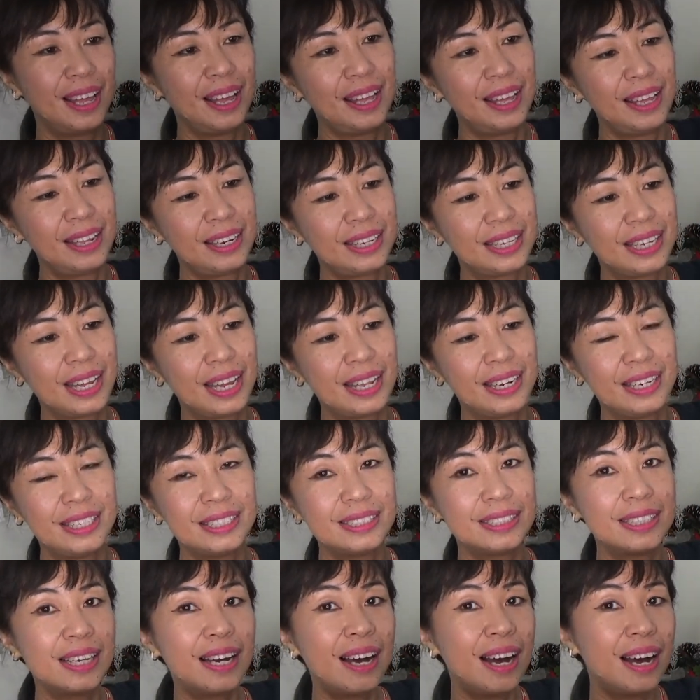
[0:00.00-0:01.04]
And again,
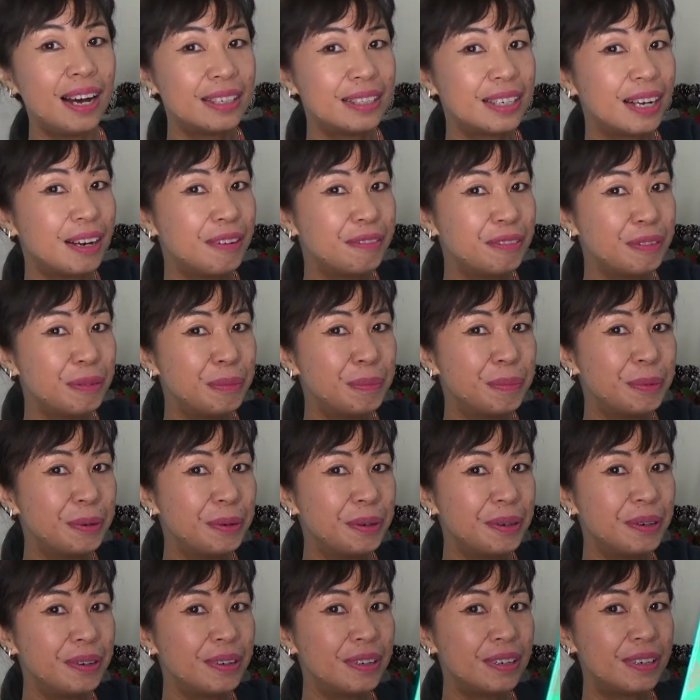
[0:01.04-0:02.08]
it's a hardcover
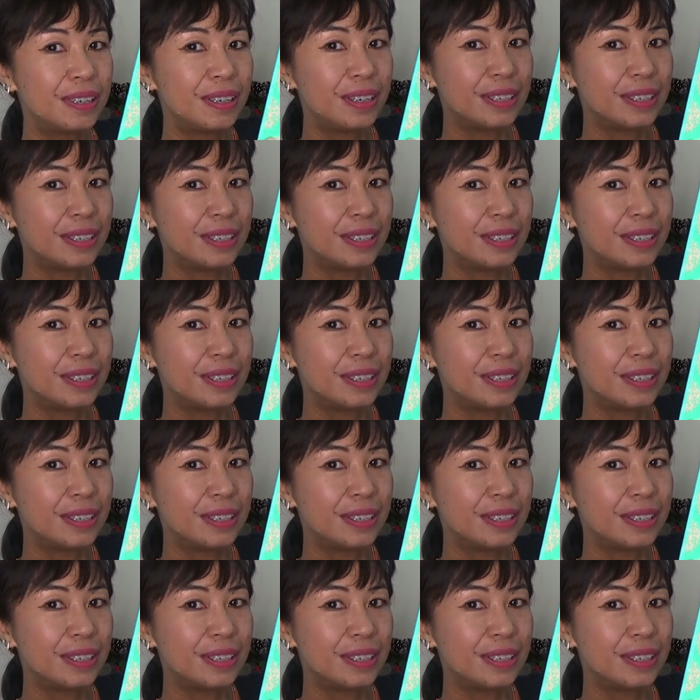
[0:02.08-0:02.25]
book.